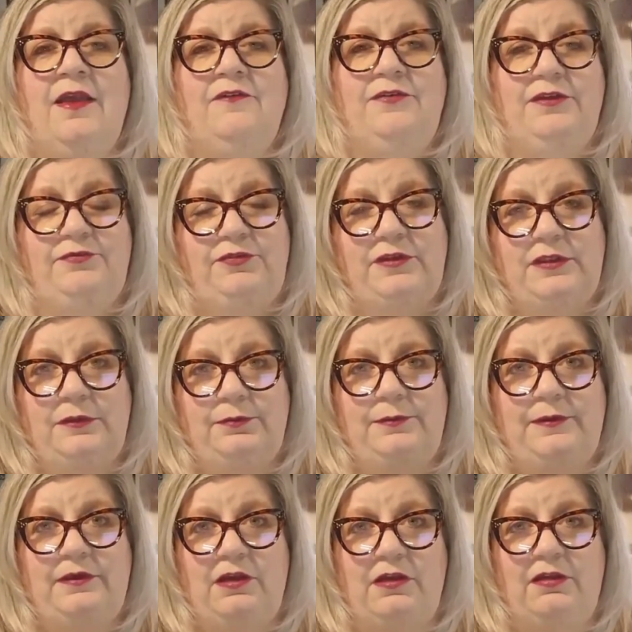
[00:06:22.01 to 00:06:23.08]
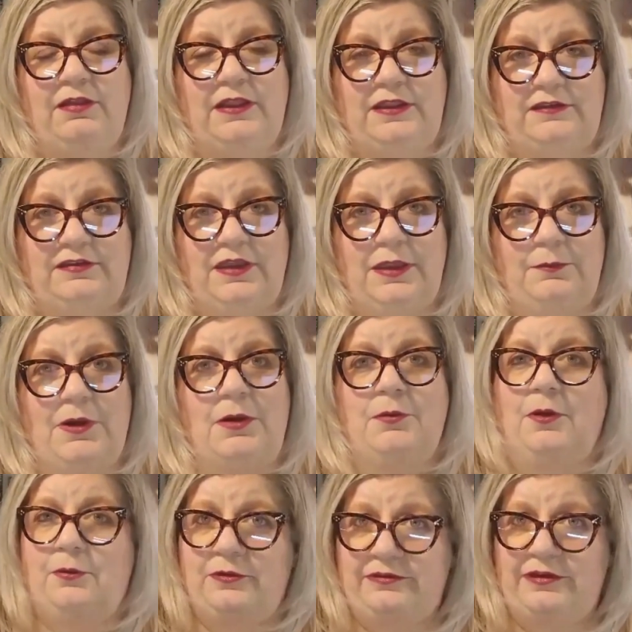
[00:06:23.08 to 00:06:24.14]
Feel free to give me a call anytime. I'm
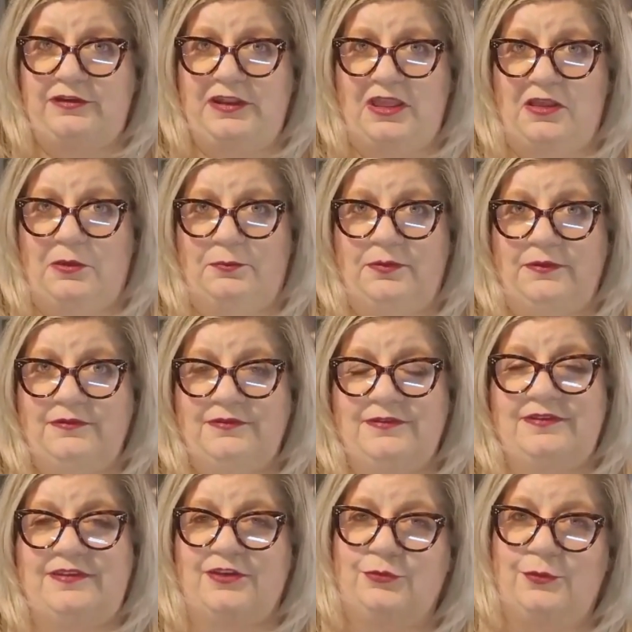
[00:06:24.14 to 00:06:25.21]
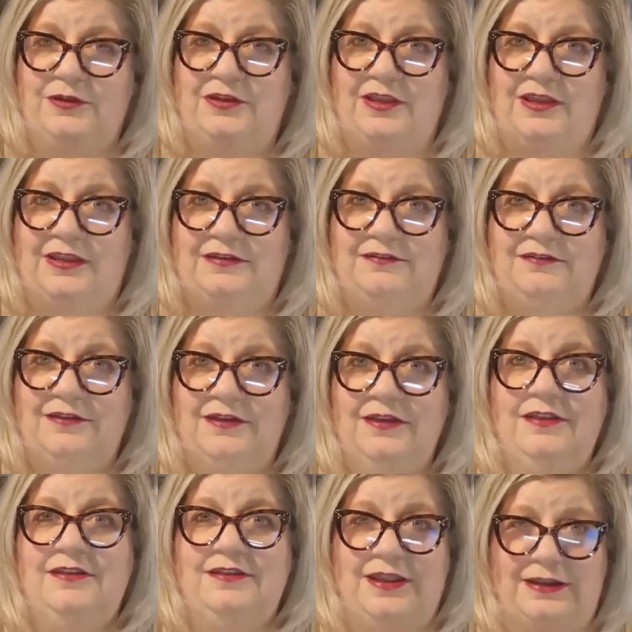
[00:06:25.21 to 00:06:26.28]
always here to help.
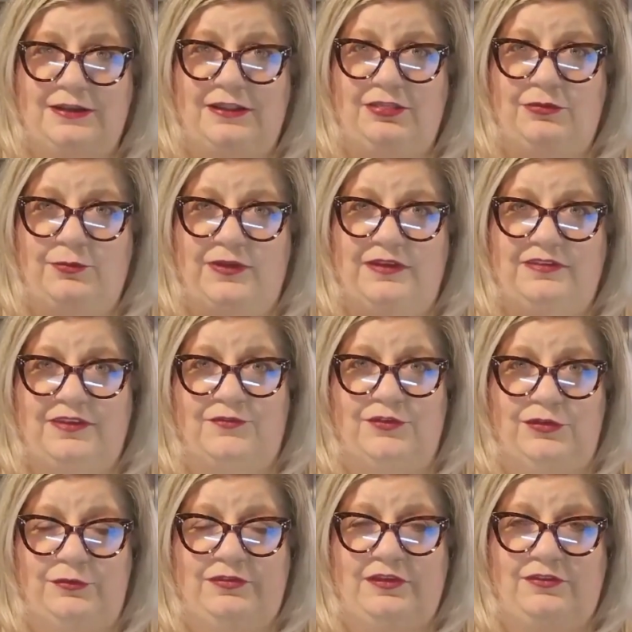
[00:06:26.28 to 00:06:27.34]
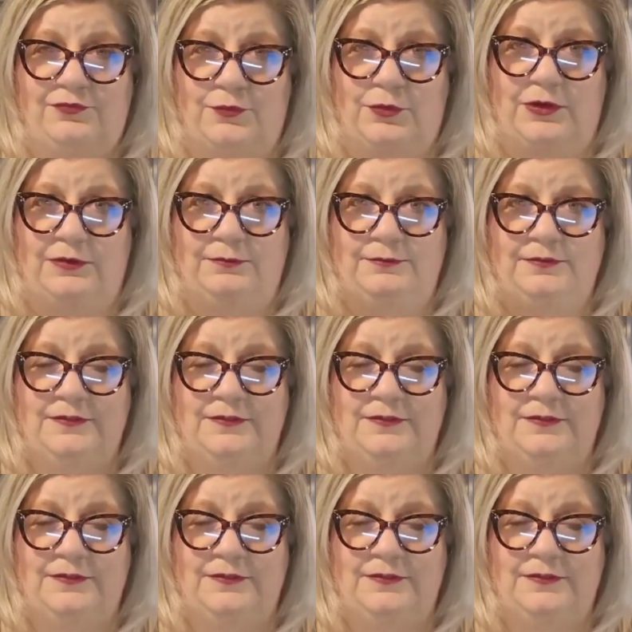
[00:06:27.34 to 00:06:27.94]
619-993-7264.